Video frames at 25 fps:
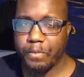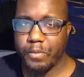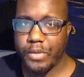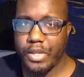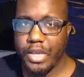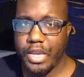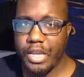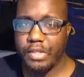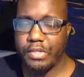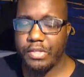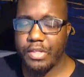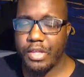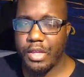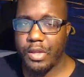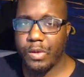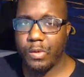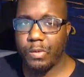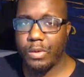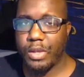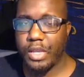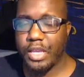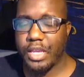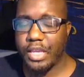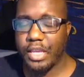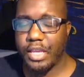and then
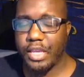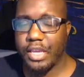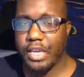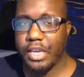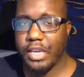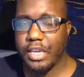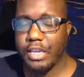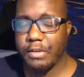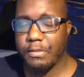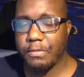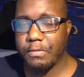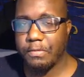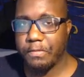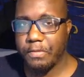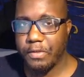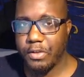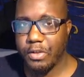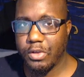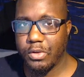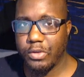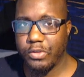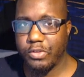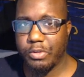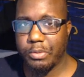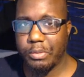we can get
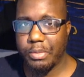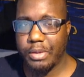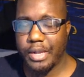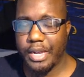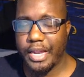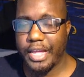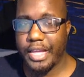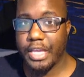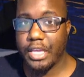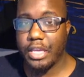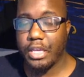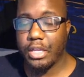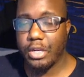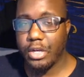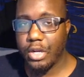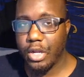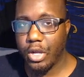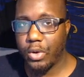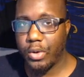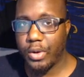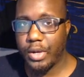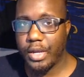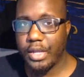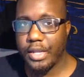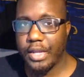confused and be like, you know
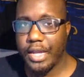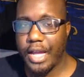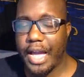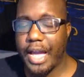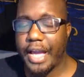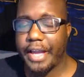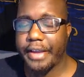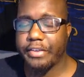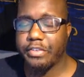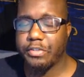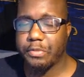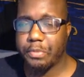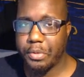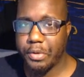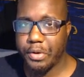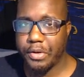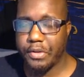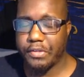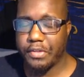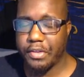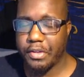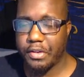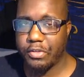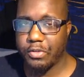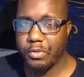what, I experienced
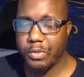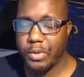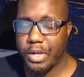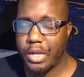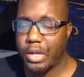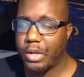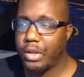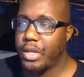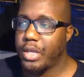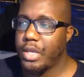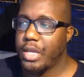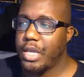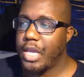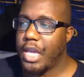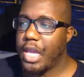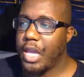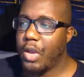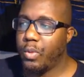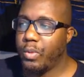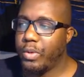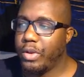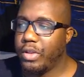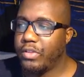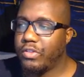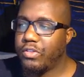that as well. And
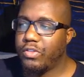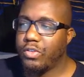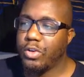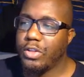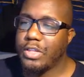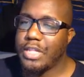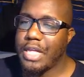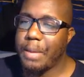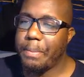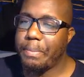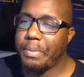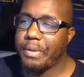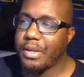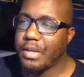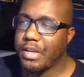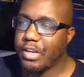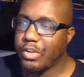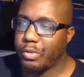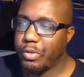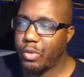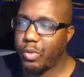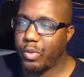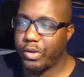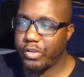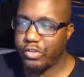we do that because
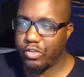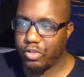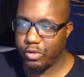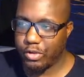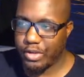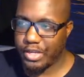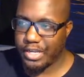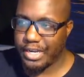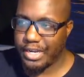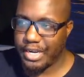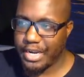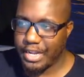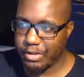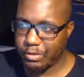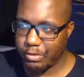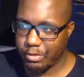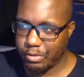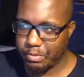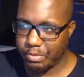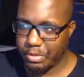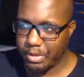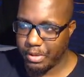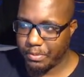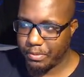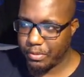we want to connect with
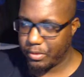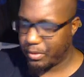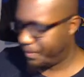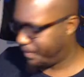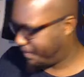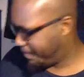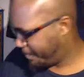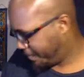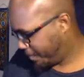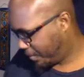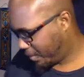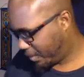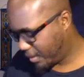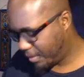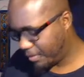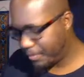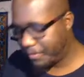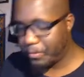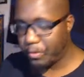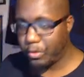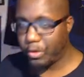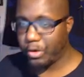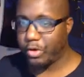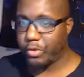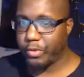people. The
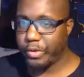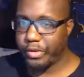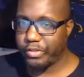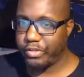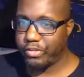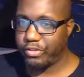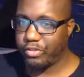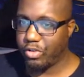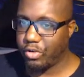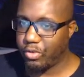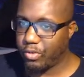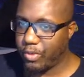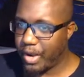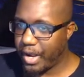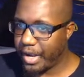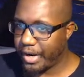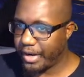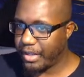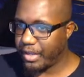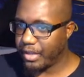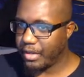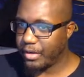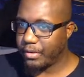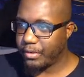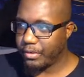four degrees is
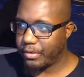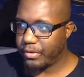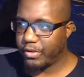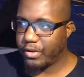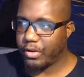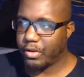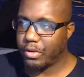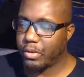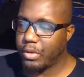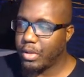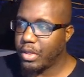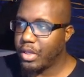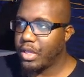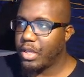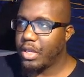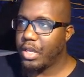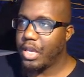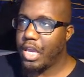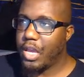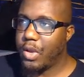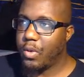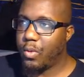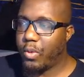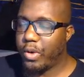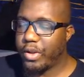Uranian, so
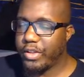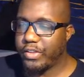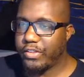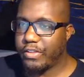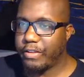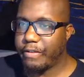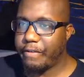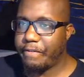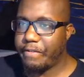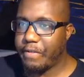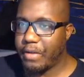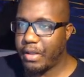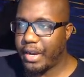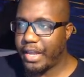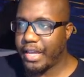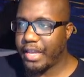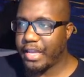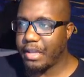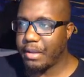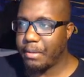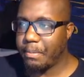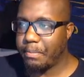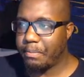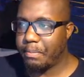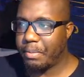it wants to feel like
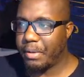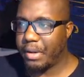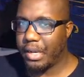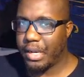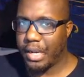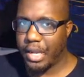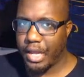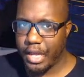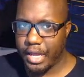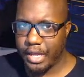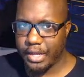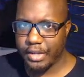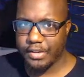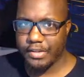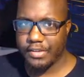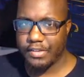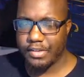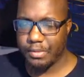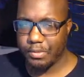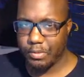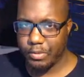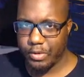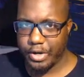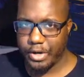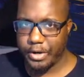it belongs
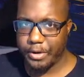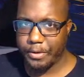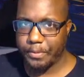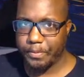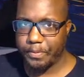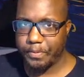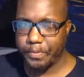somewhere.